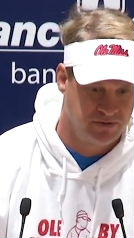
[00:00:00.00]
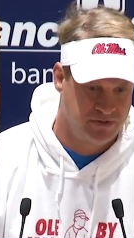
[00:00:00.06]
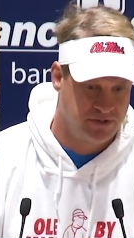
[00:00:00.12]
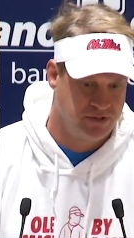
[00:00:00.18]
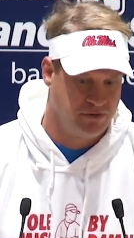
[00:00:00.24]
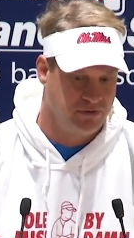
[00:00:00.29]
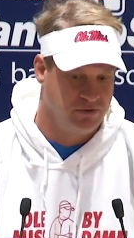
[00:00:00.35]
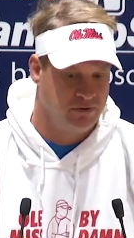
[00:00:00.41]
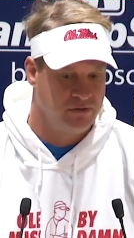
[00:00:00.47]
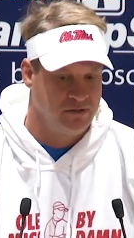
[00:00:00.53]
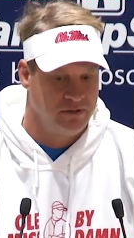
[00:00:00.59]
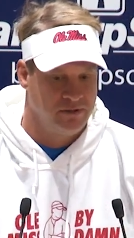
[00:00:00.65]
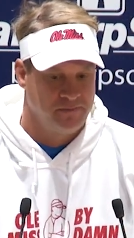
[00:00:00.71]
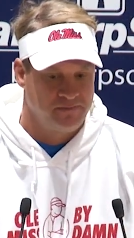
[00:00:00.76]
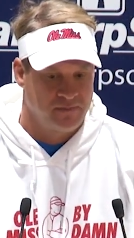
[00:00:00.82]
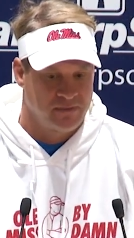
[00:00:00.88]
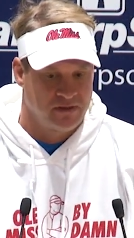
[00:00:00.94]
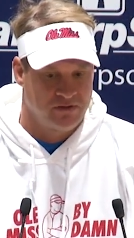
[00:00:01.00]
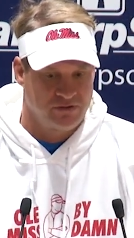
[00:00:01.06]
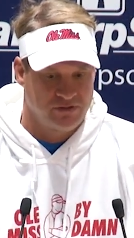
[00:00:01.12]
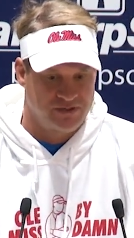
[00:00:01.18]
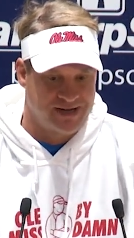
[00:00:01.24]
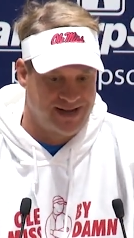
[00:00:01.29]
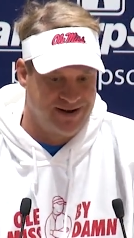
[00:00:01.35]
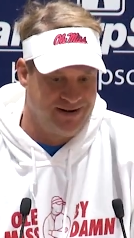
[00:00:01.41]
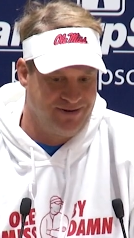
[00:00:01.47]
So there's
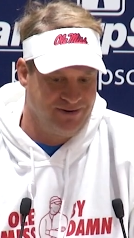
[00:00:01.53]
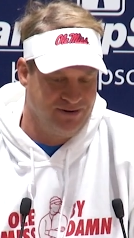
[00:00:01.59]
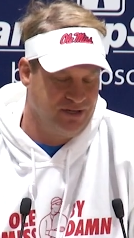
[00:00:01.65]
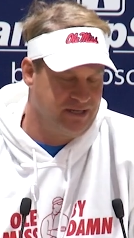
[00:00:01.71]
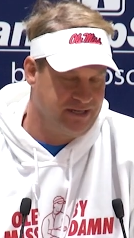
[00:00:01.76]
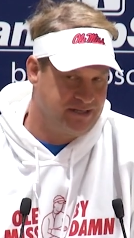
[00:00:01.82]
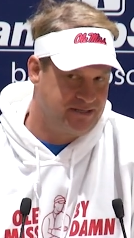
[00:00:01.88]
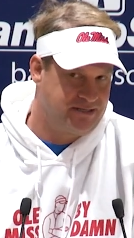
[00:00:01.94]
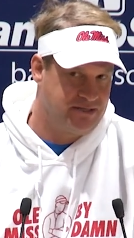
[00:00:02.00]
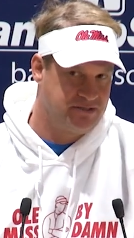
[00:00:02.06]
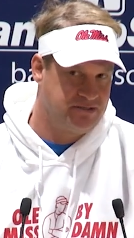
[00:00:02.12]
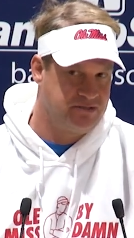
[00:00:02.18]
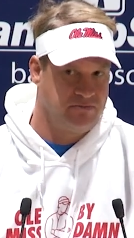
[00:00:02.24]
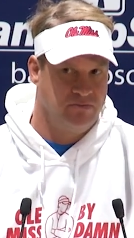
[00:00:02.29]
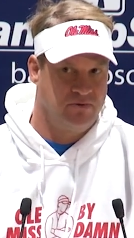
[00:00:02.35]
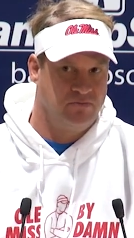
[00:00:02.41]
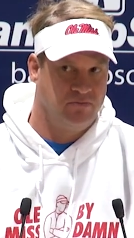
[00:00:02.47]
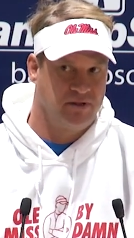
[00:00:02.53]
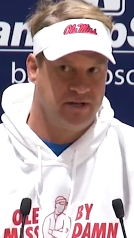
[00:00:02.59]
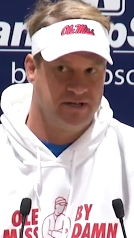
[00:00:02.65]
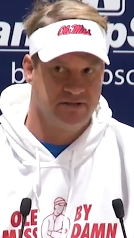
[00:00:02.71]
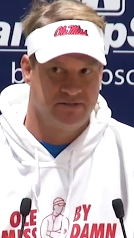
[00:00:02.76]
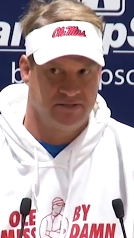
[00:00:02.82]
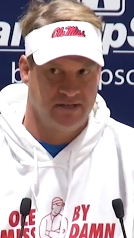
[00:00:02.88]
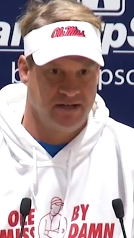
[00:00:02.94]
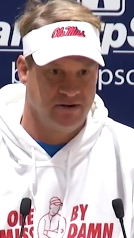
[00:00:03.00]
not really a system in
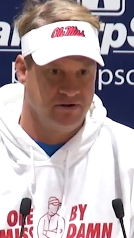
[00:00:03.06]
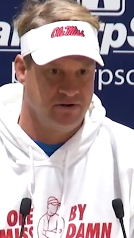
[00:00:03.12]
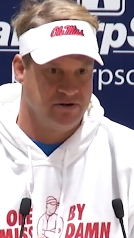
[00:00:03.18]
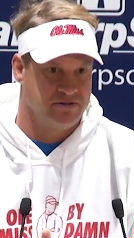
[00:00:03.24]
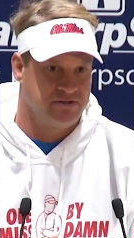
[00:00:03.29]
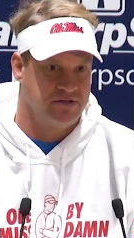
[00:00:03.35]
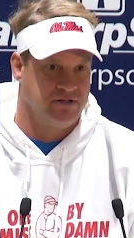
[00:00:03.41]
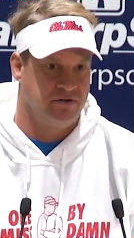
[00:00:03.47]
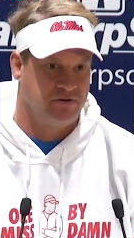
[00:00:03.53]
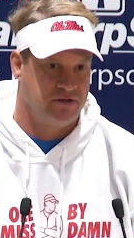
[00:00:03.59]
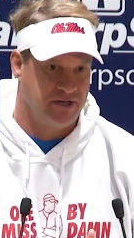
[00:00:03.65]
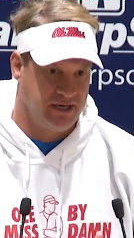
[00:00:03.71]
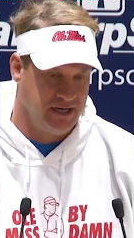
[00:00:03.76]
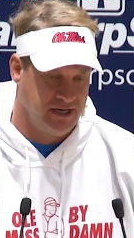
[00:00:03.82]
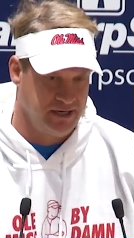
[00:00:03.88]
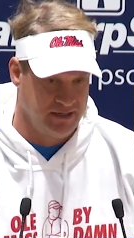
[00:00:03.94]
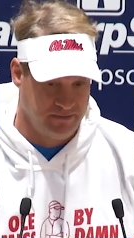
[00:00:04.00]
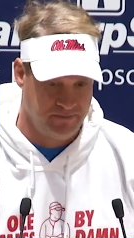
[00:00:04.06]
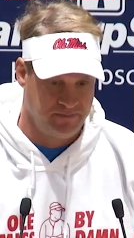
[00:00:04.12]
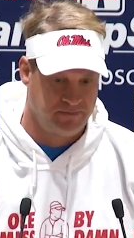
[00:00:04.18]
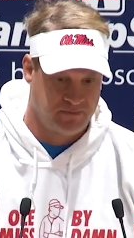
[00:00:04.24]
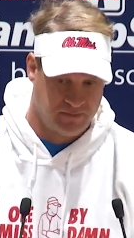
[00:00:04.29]
place there to say, okay, hey,